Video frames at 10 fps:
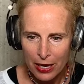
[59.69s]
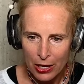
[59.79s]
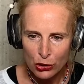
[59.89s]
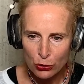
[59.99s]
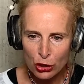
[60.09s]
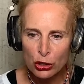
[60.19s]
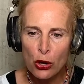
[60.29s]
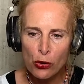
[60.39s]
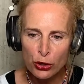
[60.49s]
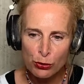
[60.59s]
So just
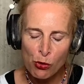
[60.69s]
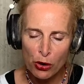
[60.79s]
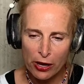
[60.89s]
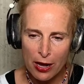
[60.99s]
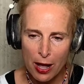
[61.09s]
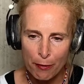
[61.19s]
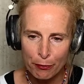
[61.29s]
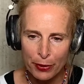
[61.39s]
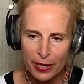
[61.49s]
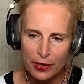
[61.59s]
know there's more to come.
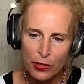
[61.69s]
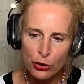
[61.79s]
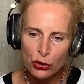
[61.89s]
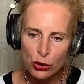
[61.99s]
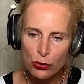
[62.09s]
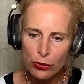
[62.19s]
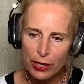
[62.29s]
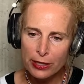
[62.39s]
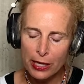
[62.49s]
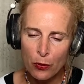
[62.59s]
But there's two
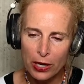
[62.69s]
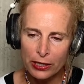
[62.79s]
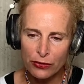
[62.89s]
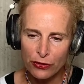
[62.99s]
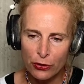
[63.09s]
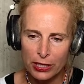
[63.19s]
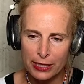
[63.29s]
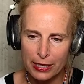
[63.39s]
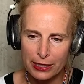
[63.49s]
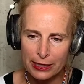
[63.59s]
things I wanted to focus
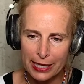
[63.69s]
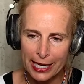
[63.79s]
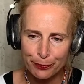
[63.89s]
on today.